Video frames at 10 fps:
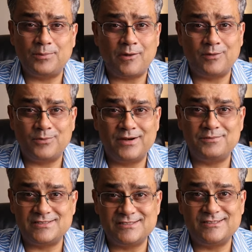PowerPoint
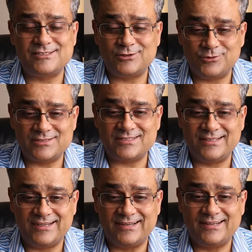presentation was
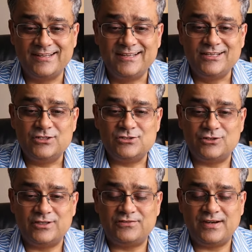created.
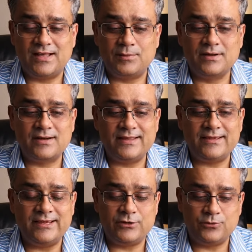So if I double click,
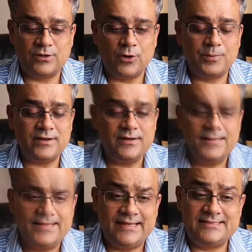it will open.
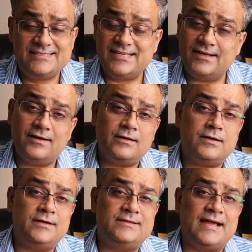It
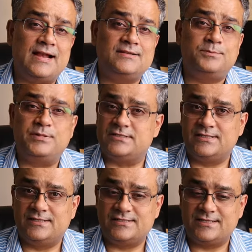generated that
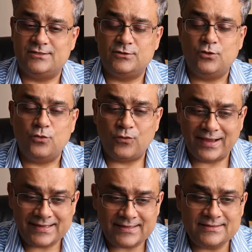presentation.
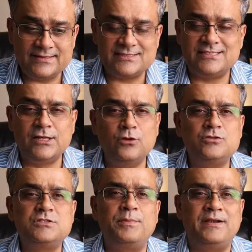While this
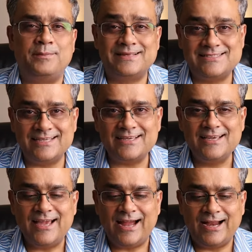looks a bit basic,
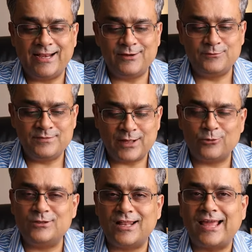and
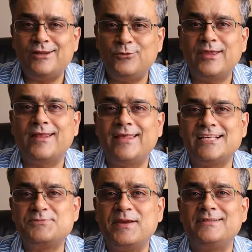down the line we can
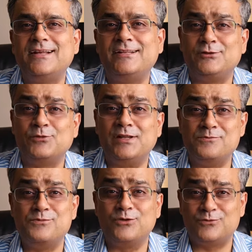expect that it will
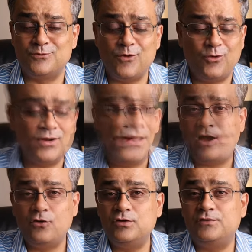improve more.
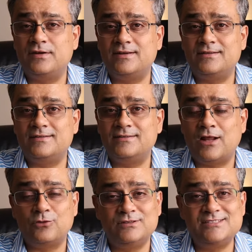However,
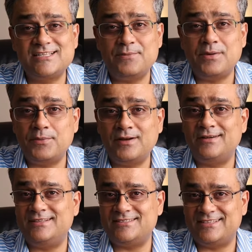now this
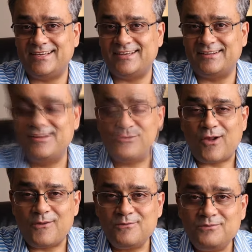capability is there.
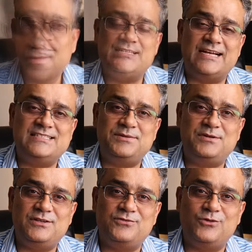From
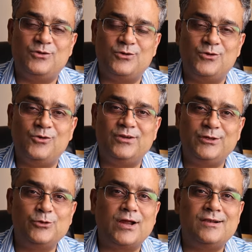ChatGPT-4o,
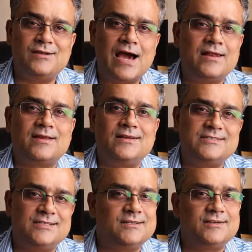you can directly
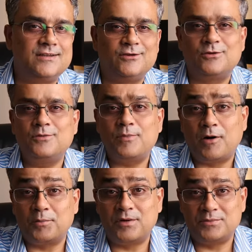generate your
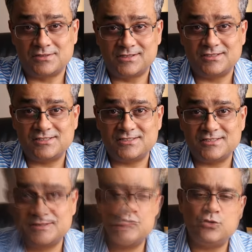PowerPoint
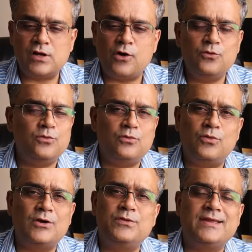presentations. So now
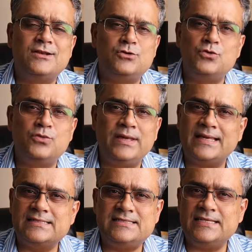what we can do, we
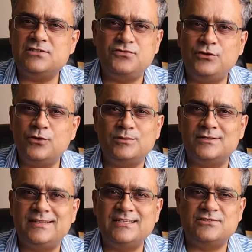can change few of the
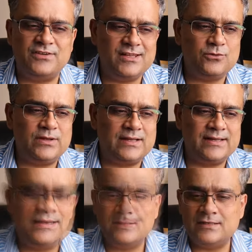things very
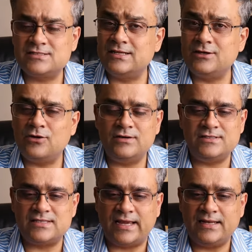quickly. Let's click on
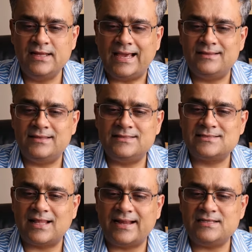design, and then
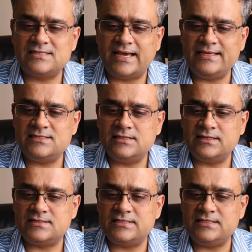slide size,
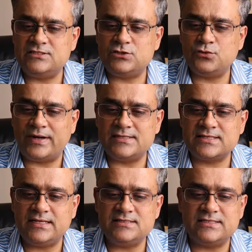let's change it to
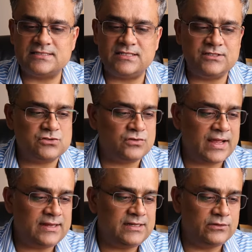widescreen
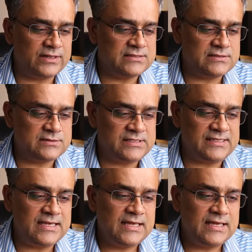16:9. You can see